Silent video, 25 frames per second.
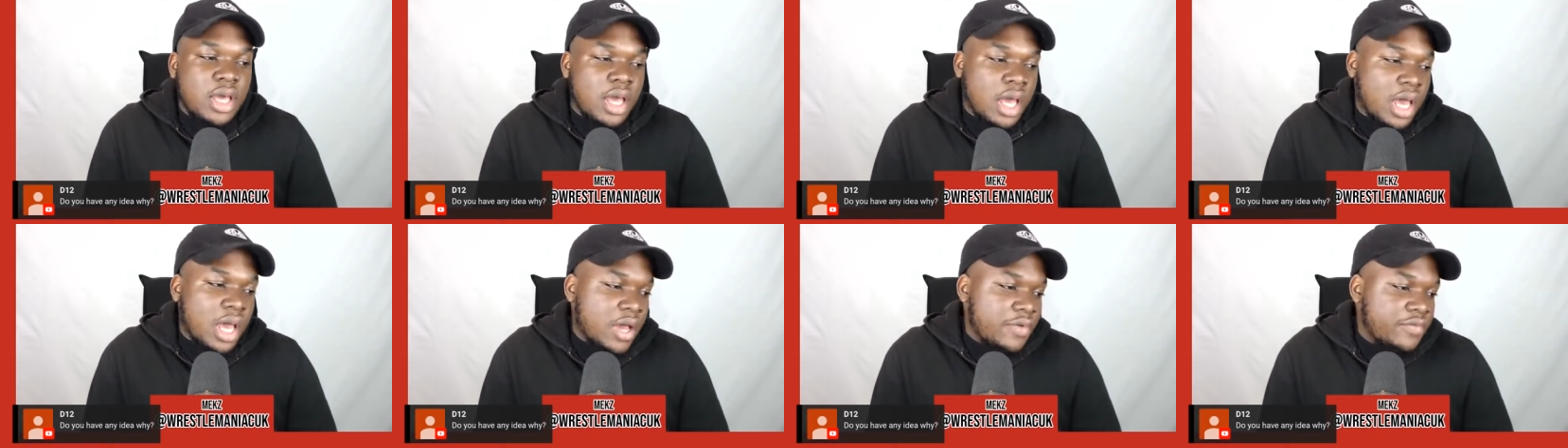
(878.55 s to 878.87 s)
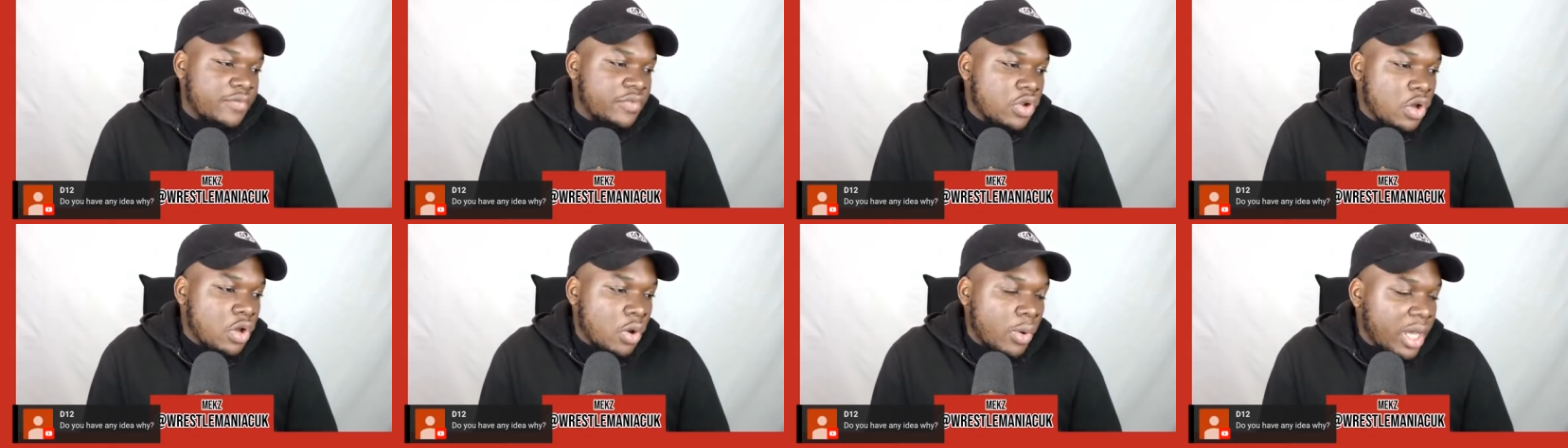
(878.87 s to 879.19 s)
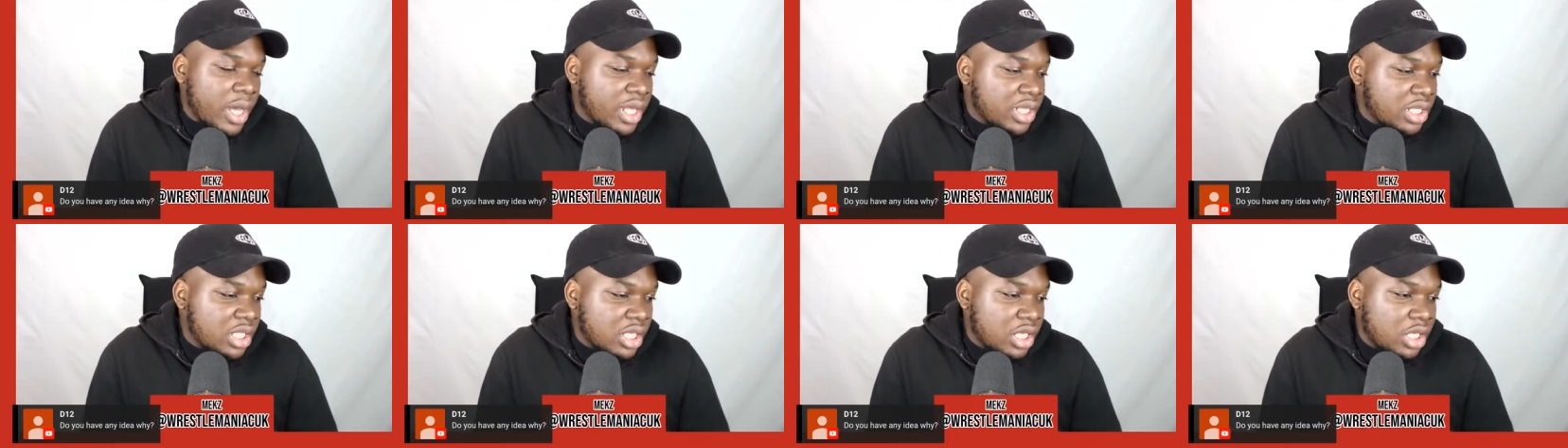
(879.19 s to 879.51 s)
I have no
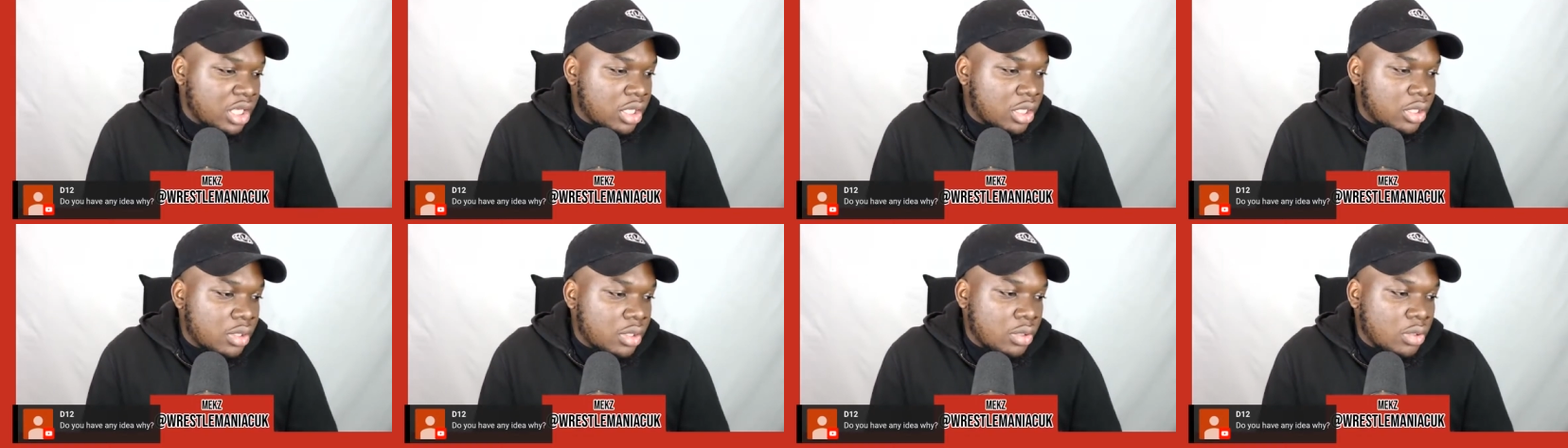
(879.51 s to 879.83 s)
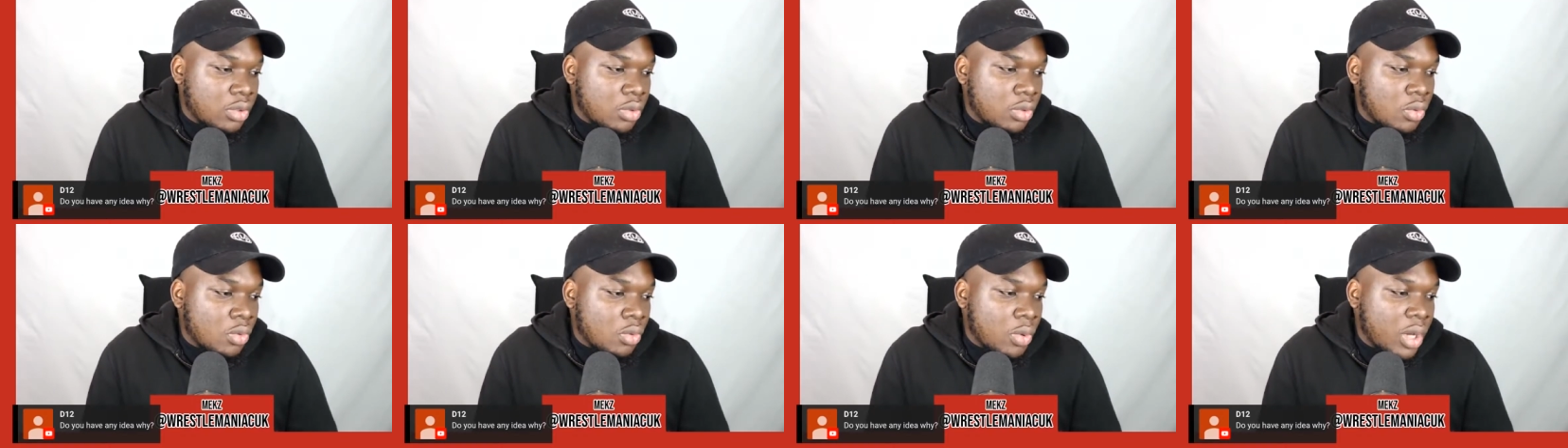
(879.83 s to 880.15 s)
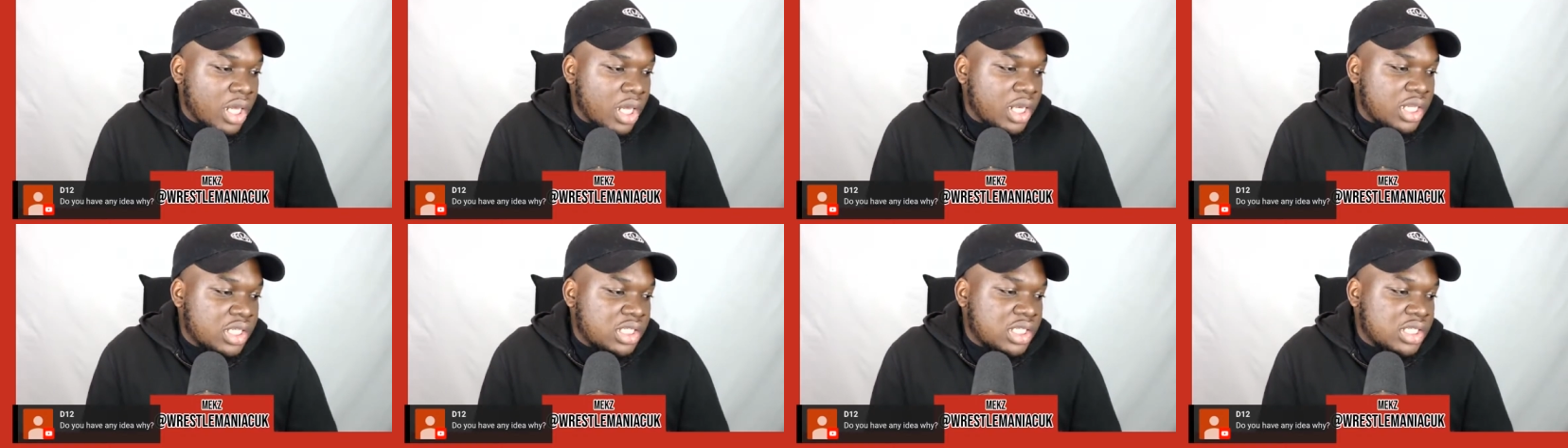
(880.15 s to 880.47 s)
idea
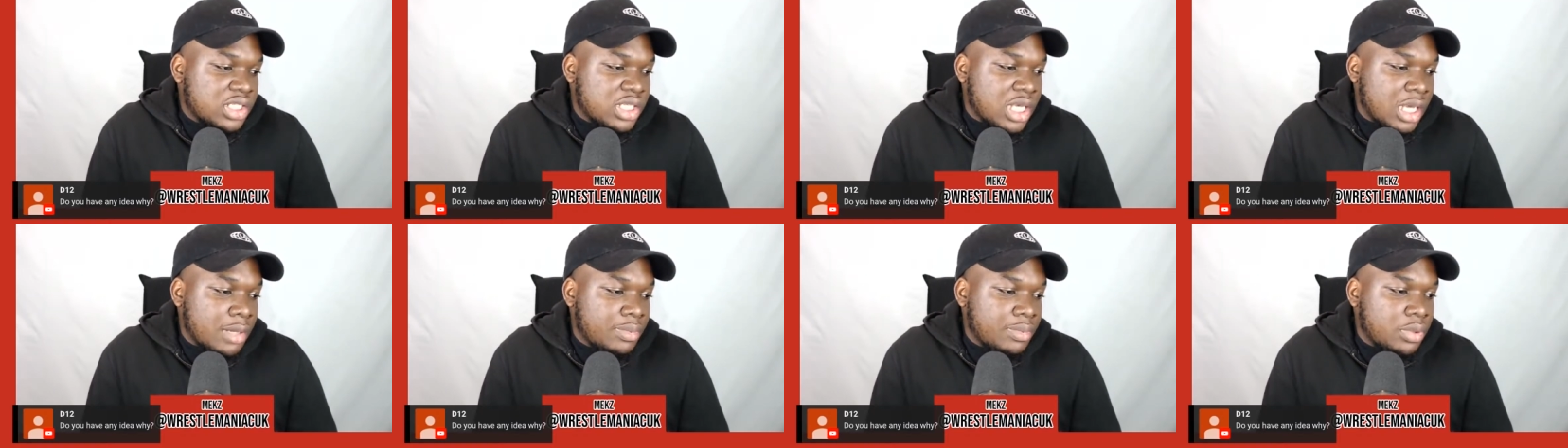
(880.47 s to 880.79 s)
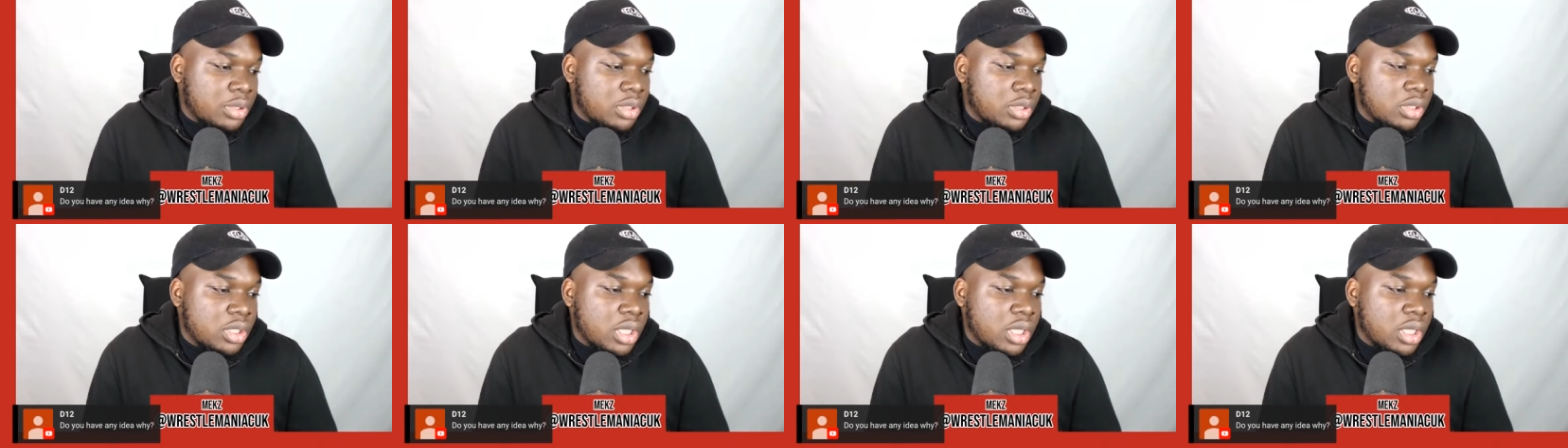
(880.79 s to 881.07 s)
why this has happened.